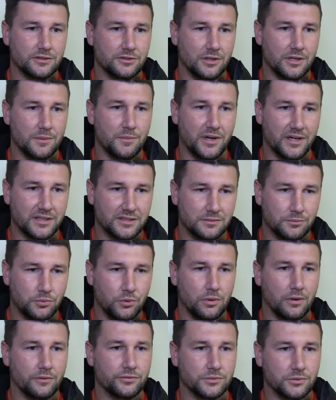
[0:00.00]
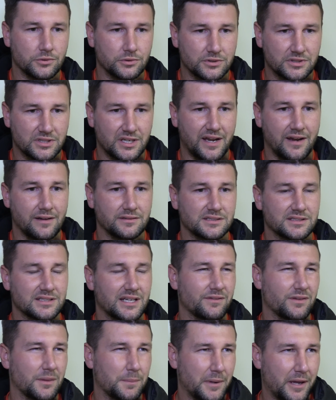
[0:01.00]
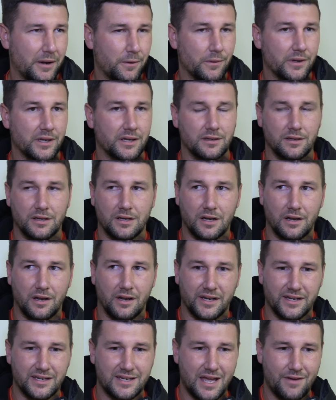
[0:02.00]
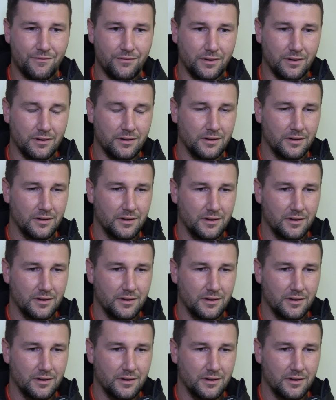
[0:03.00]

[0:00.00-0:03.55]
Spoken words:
Johnny Maddison pulled off some good saves. He saved the penalty. I'd never,